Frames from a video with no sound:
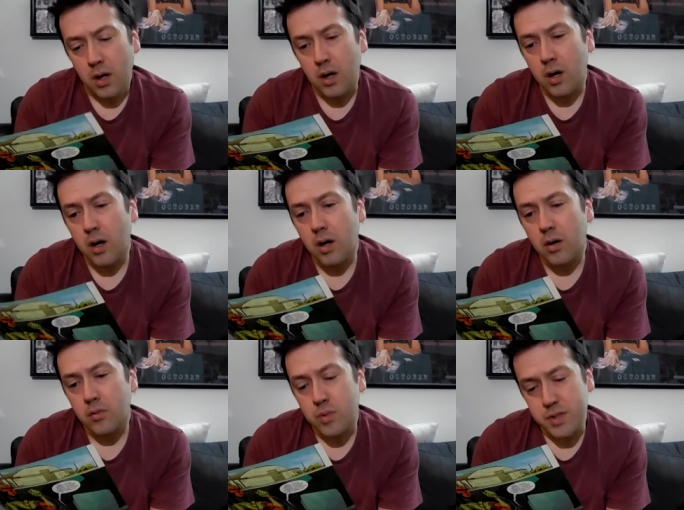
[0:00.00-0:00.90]

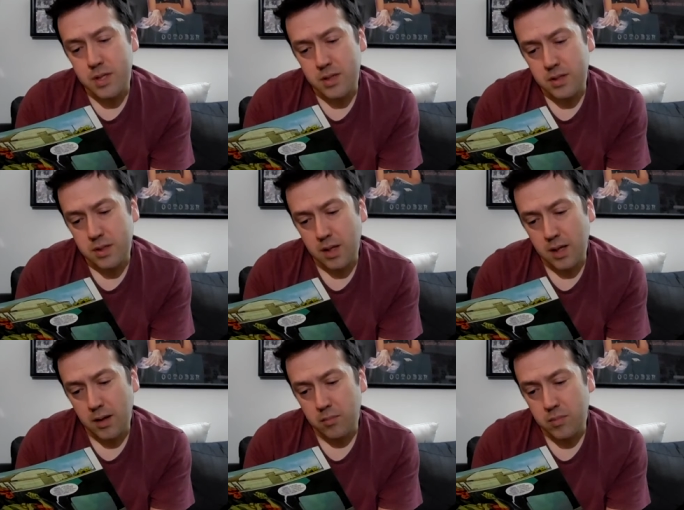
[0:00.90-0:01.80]
What's his
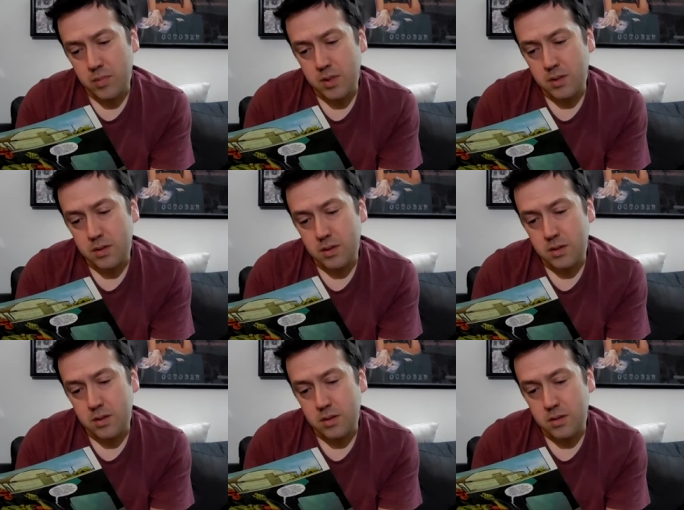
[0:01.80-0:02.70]
name? It
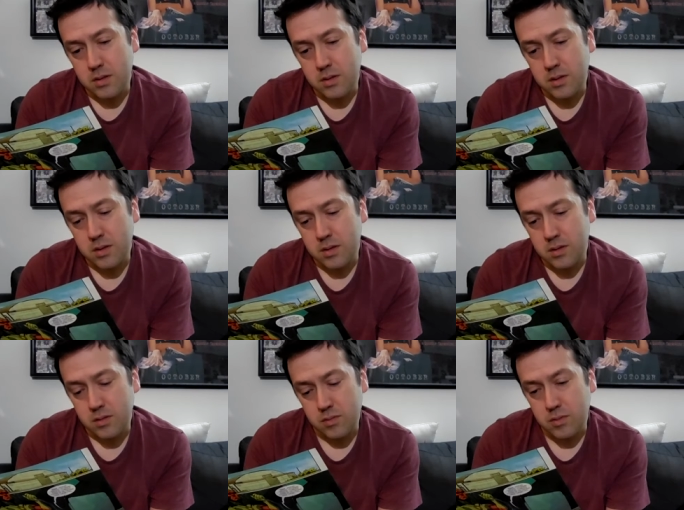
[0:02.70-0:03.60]

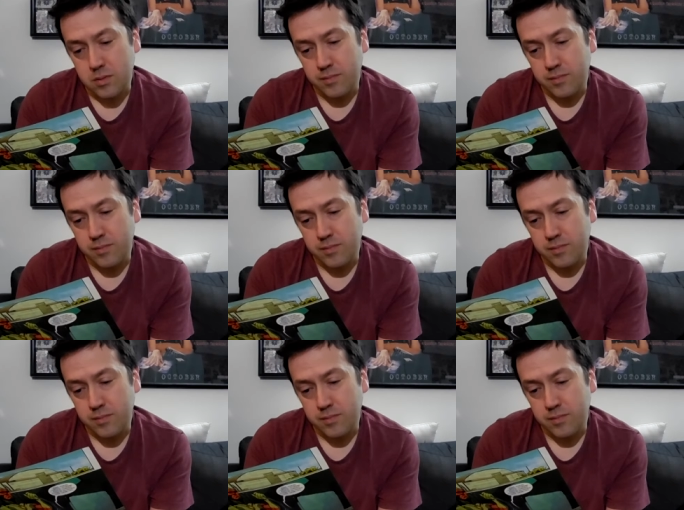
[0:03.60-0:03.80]
is...